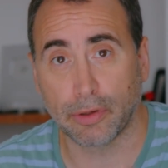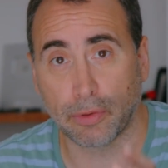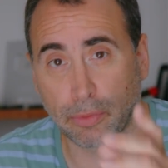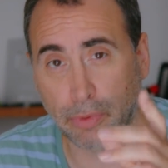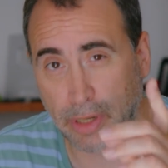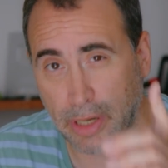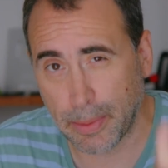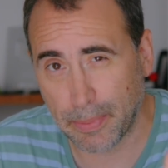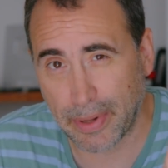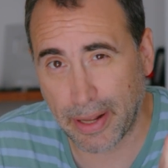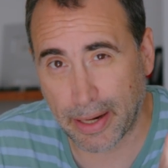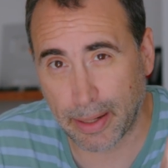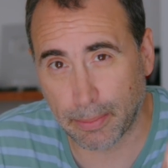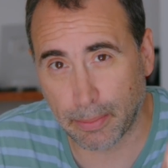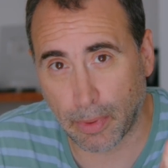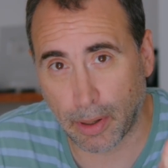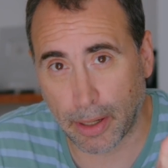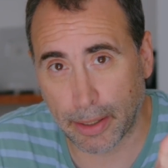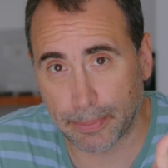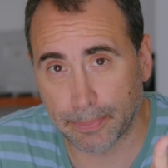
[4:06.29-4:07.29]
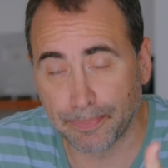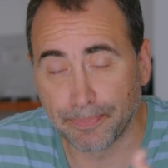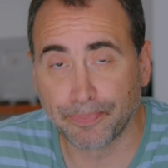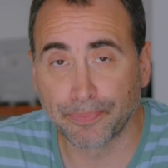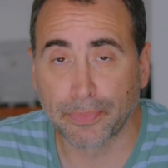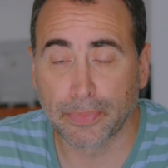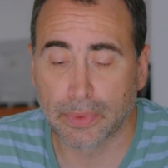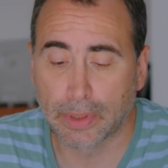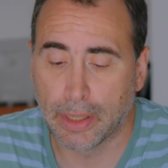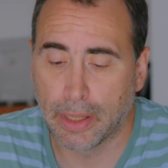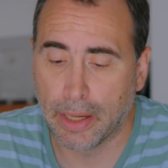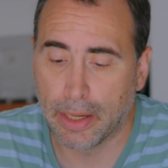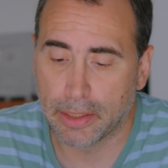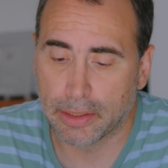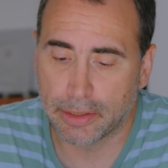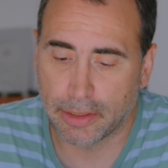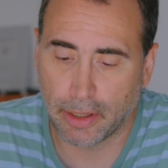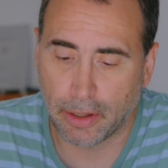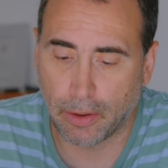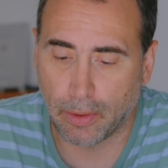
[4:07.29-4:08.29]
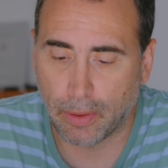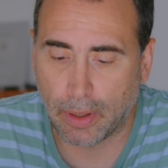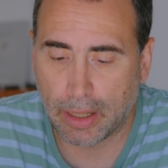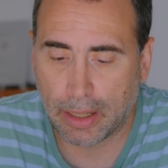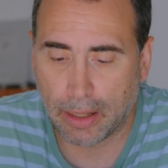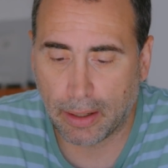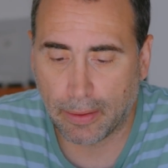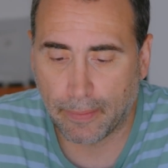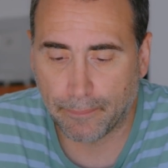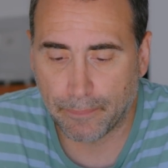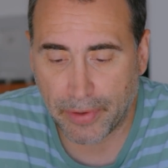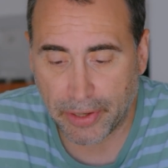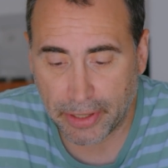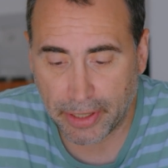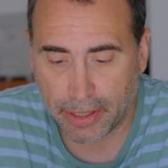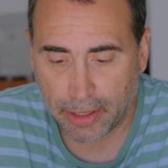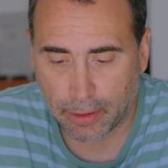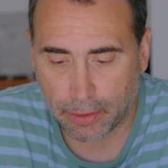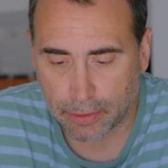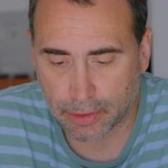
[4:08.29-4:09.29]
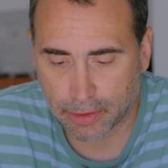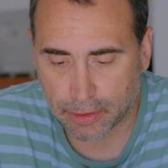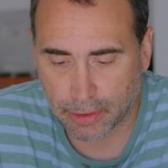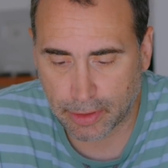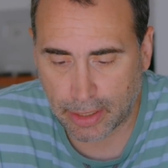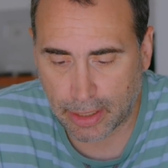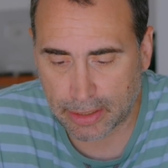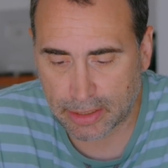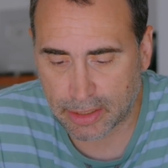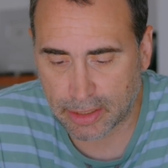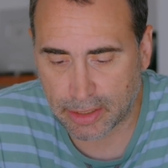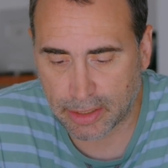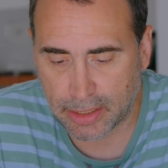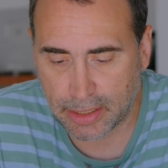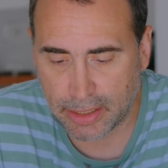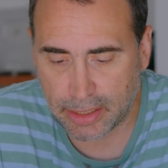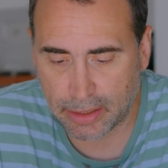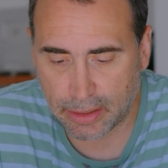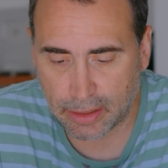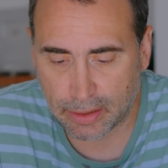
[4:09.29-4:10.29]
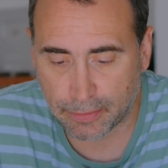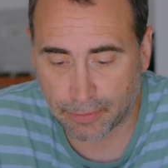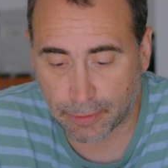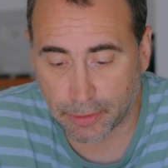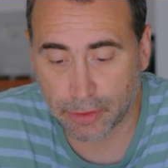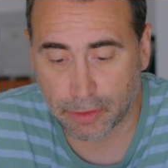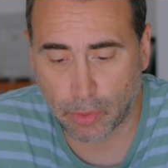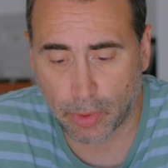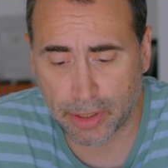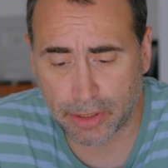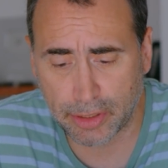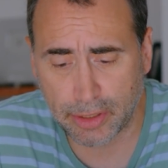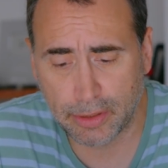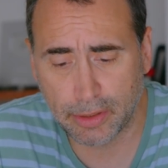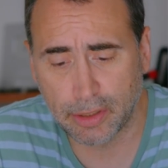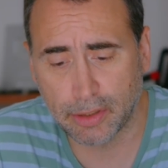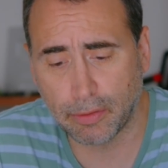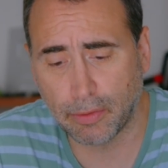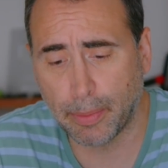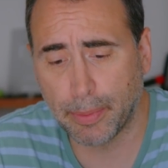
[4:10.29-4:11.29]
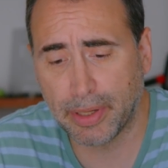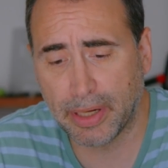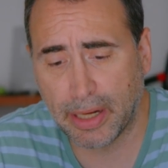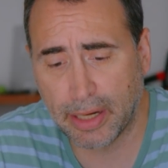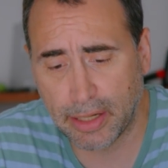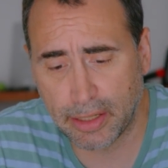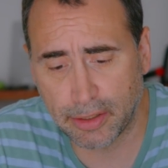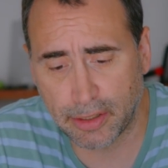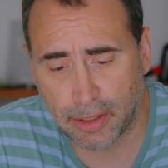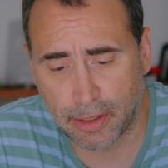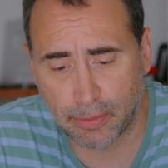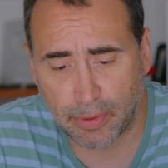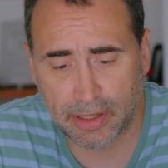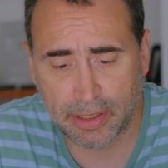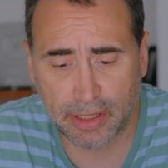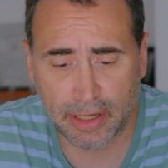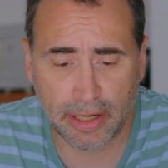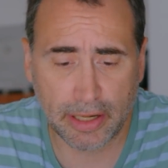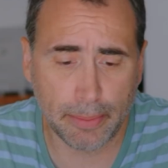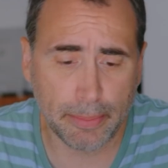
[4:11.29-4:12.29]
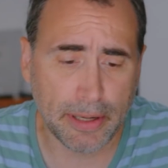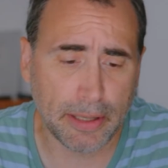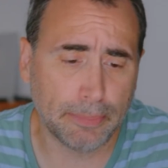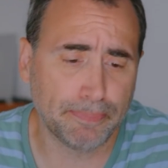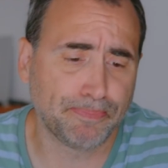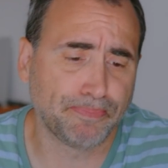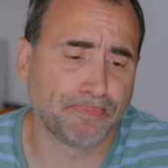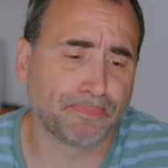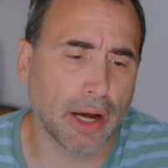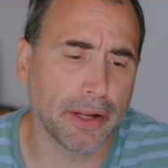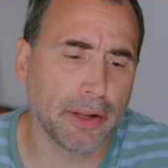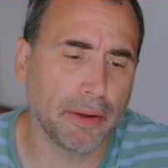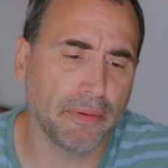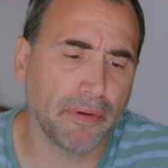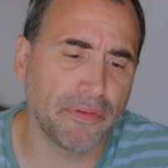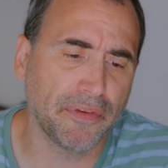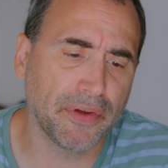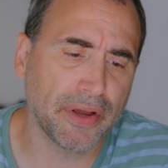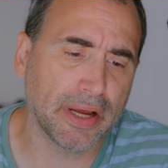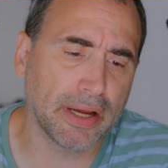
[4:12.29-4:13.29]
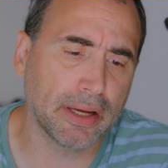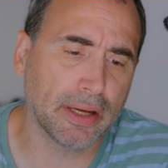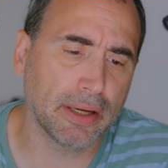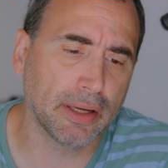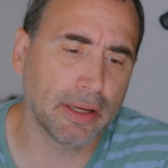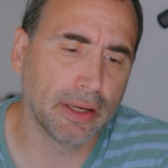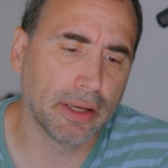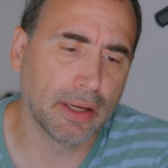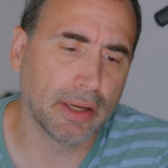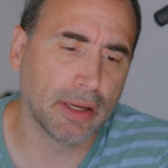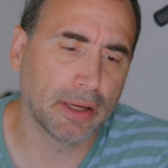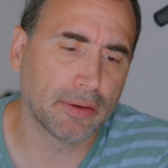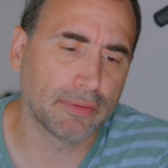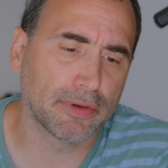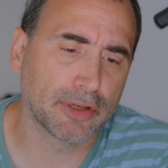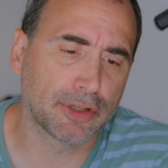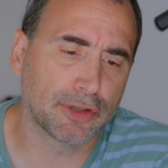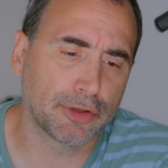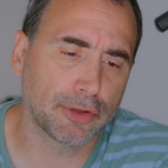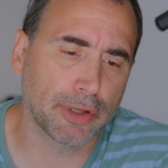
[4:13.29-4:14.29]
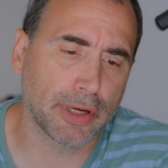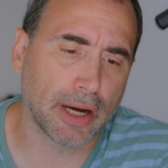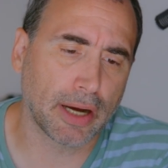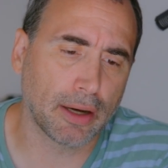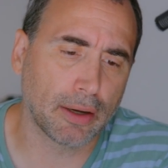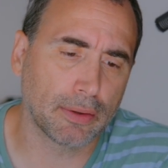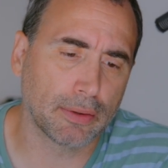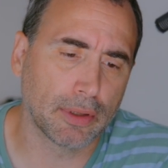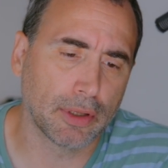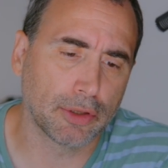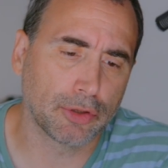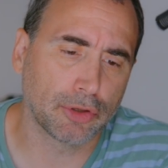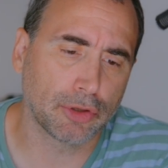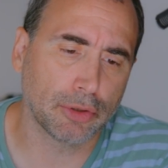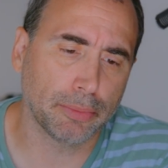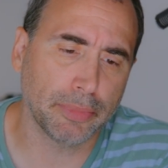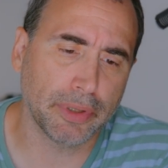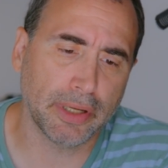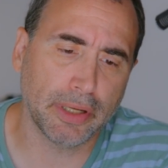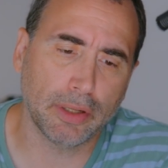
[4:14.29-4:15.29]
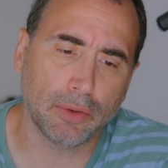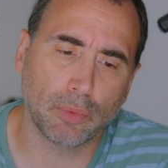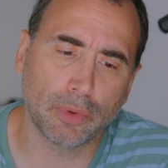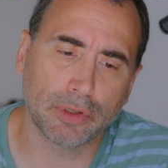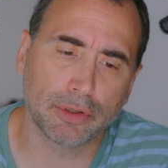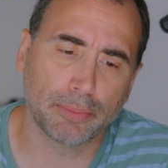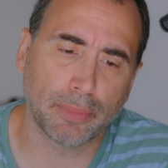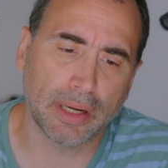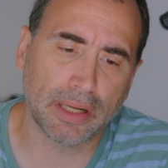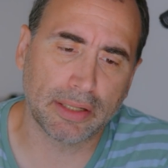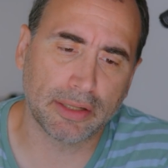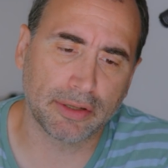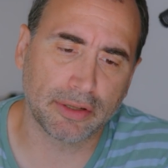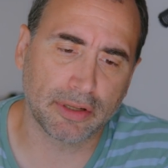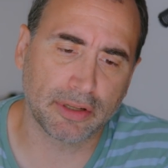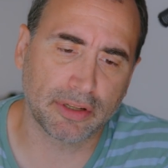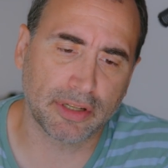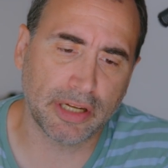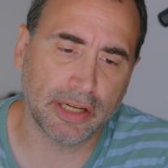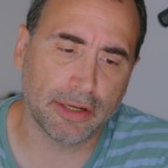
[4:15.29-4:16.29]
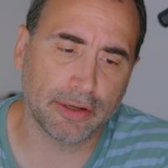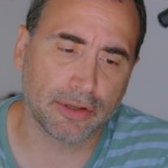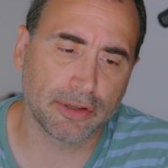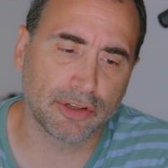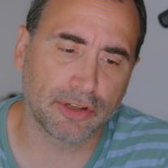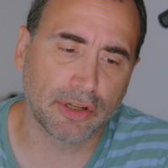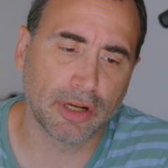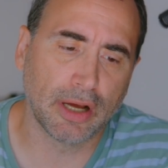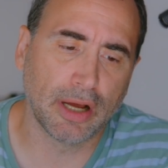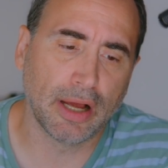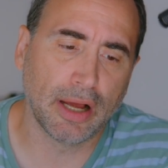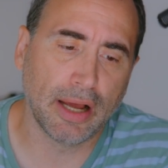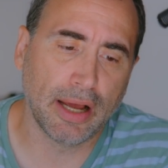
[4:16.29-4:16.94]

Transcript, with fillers: So we'll keep that in mind. So um, there you go. So that's the first question. So let me get into the rest of the email. Another thing that stood out to me was my list of skills.